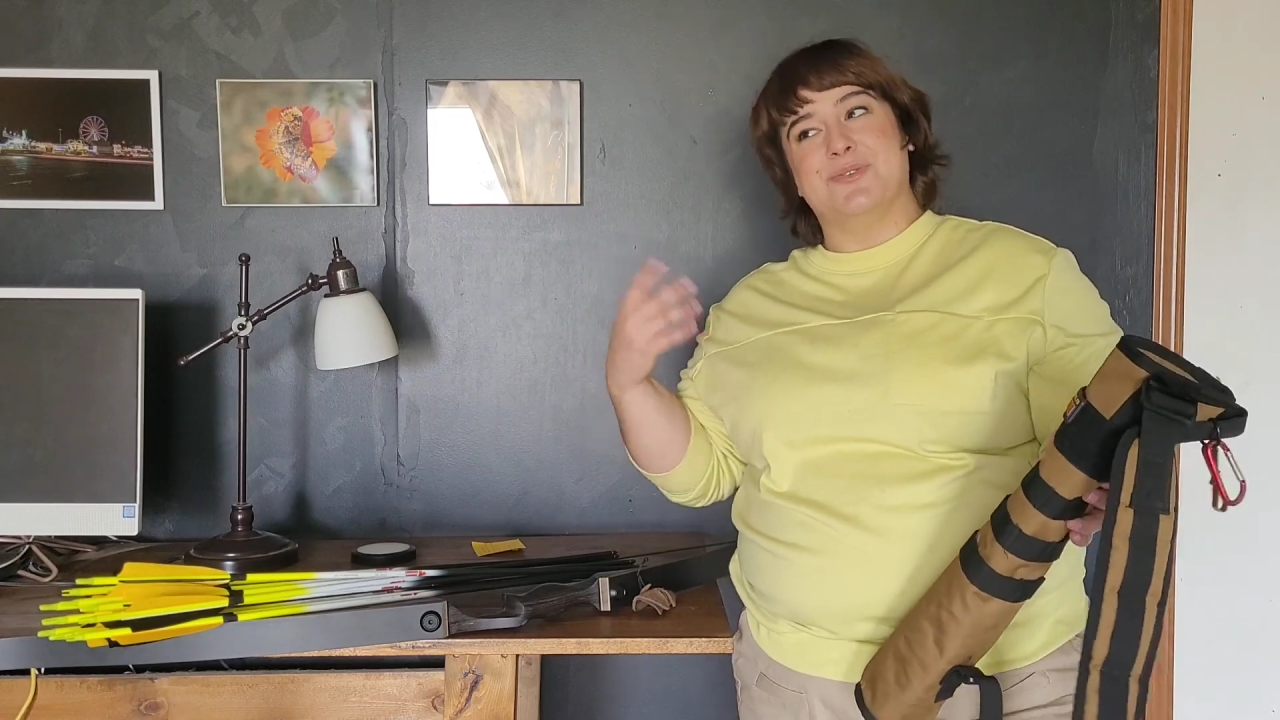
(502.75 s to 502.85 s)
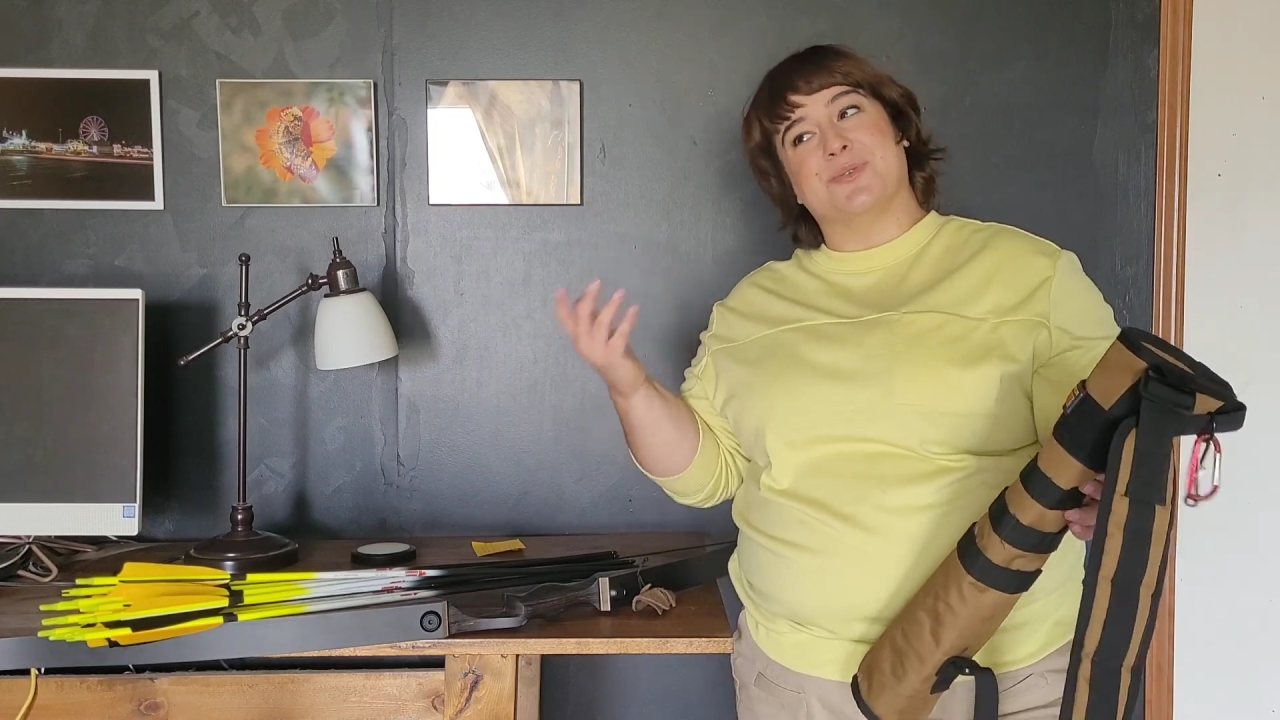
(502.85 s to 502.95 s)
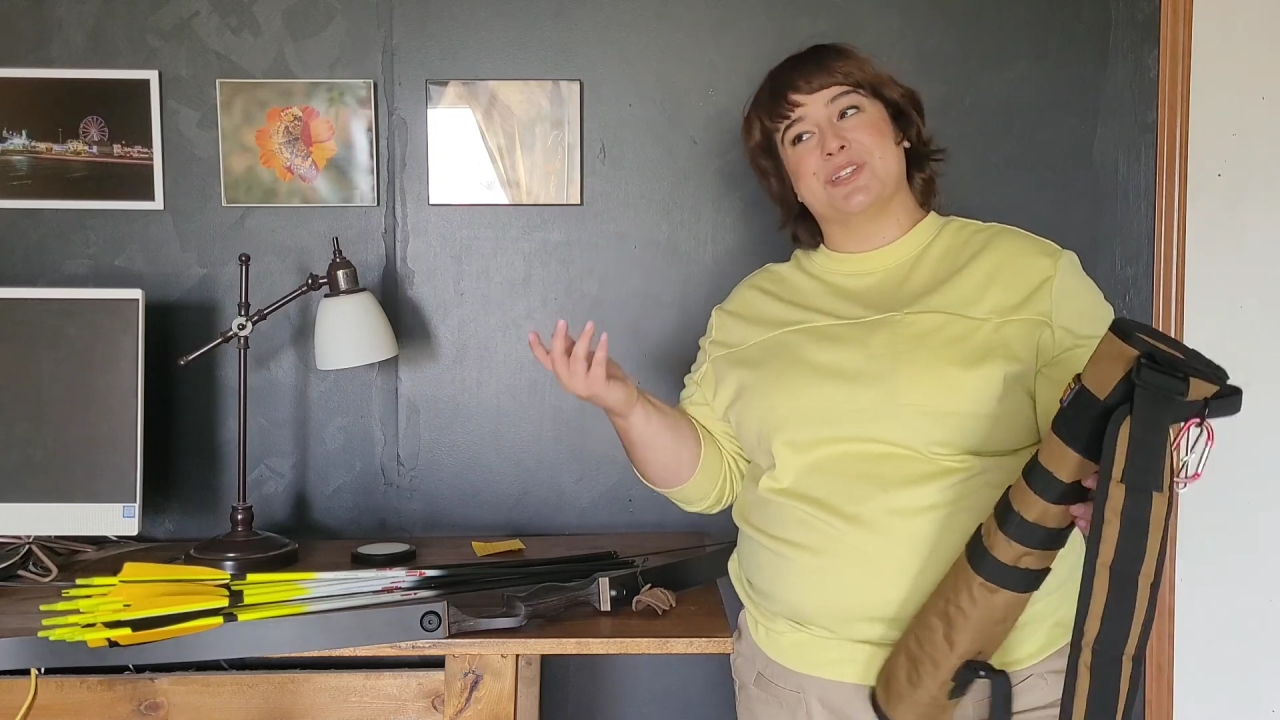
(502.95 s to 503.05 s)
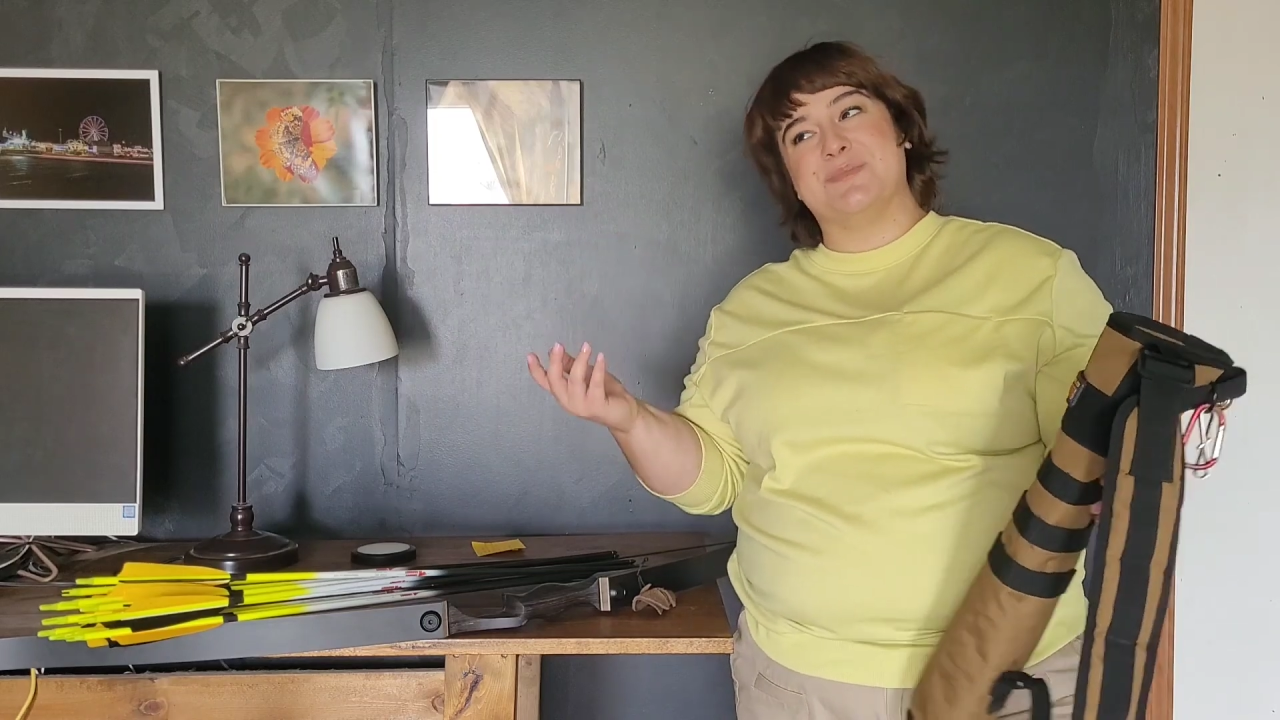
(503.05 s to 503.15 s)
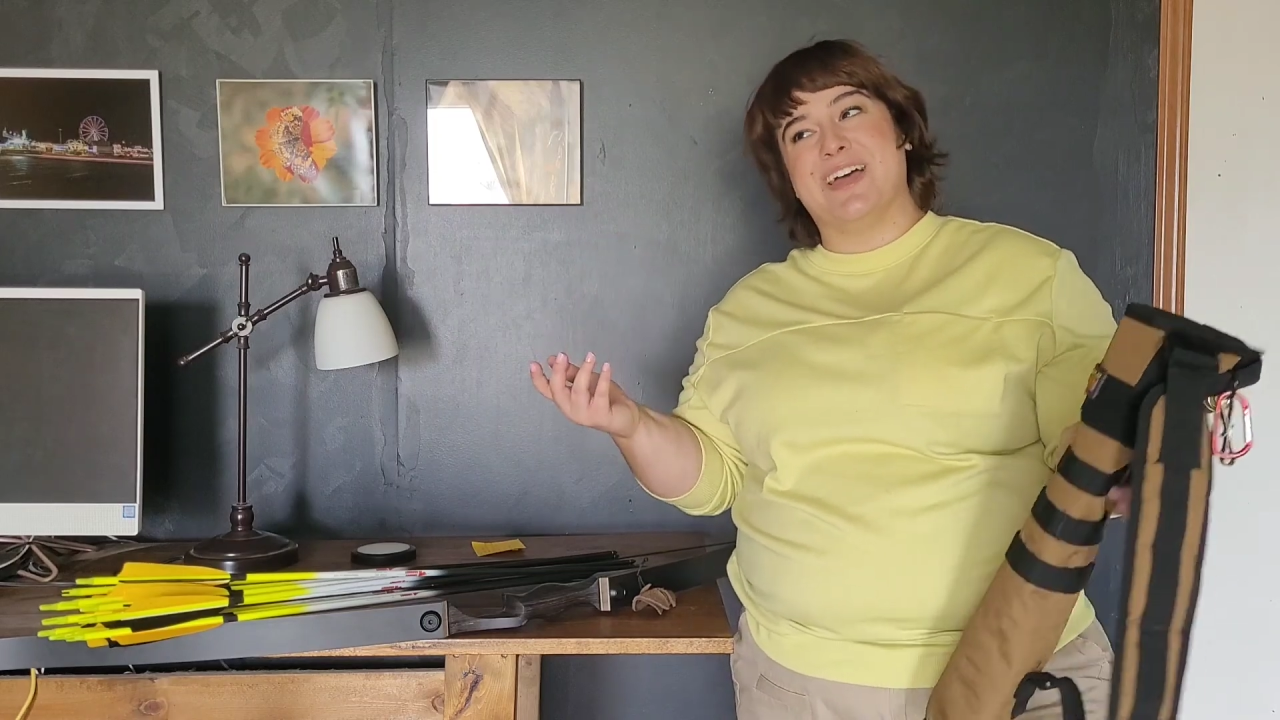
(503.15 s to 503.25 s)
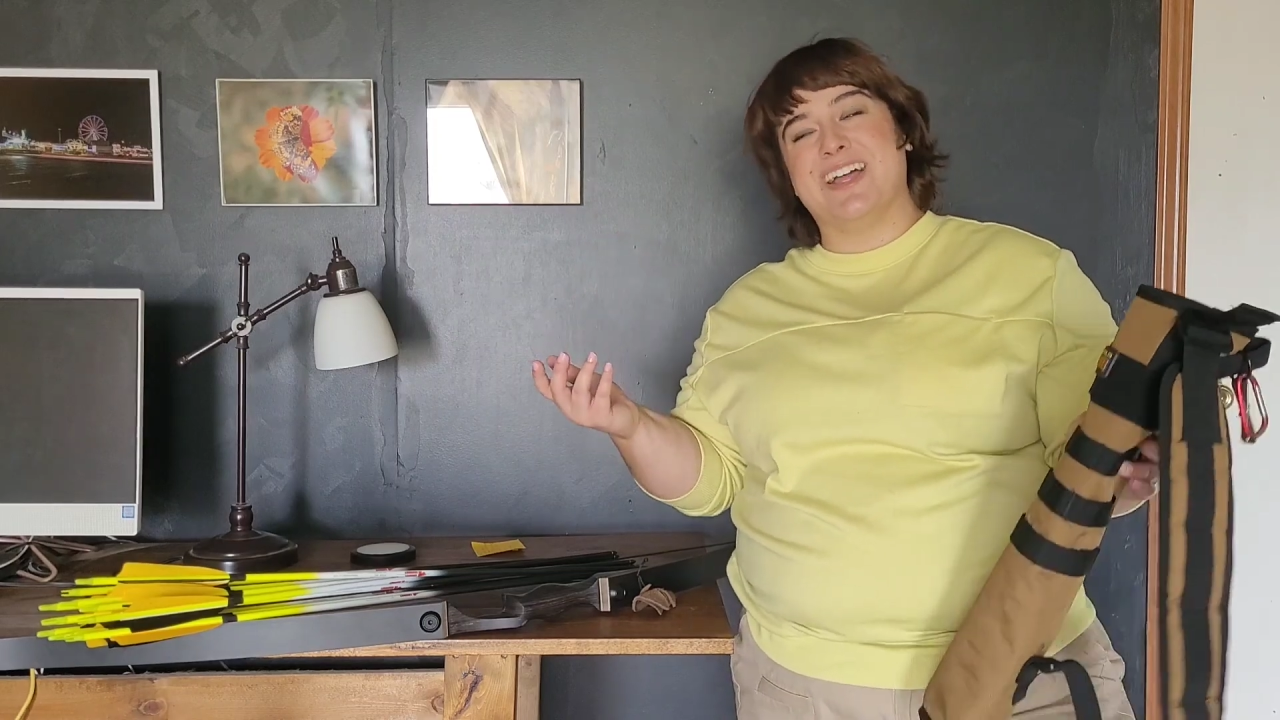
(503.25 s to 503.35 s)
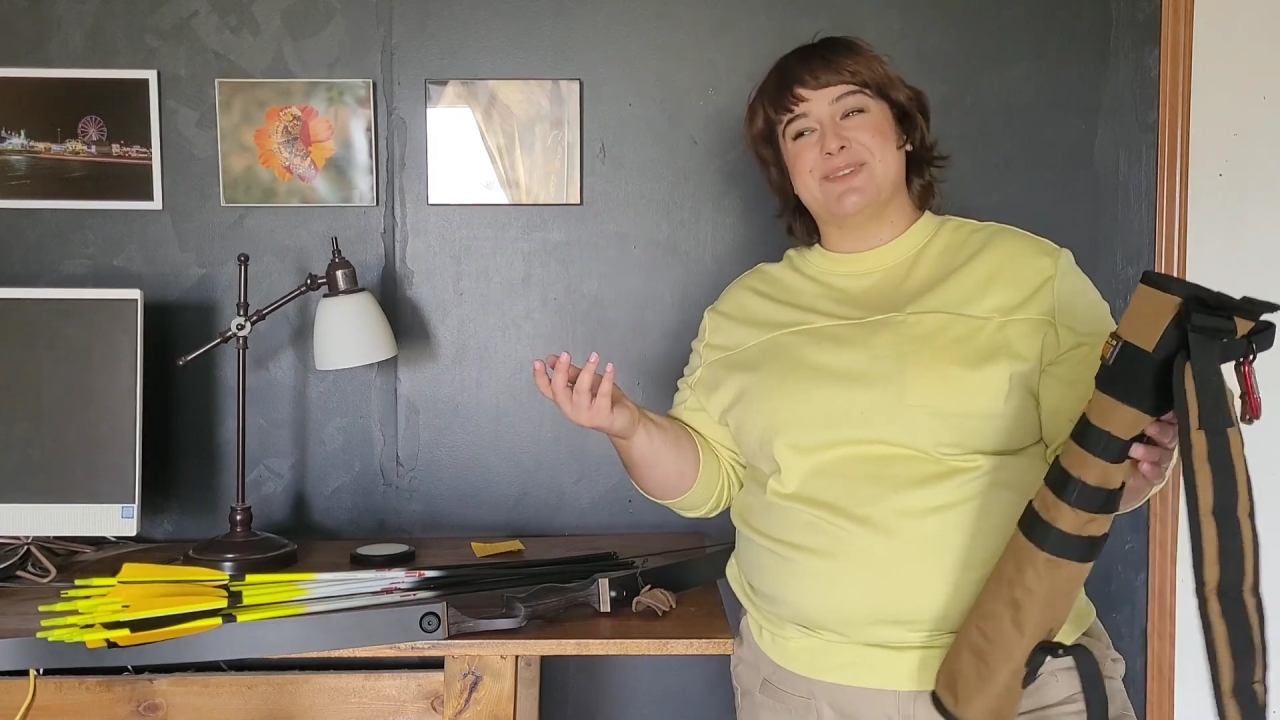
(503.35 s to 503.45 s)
horseback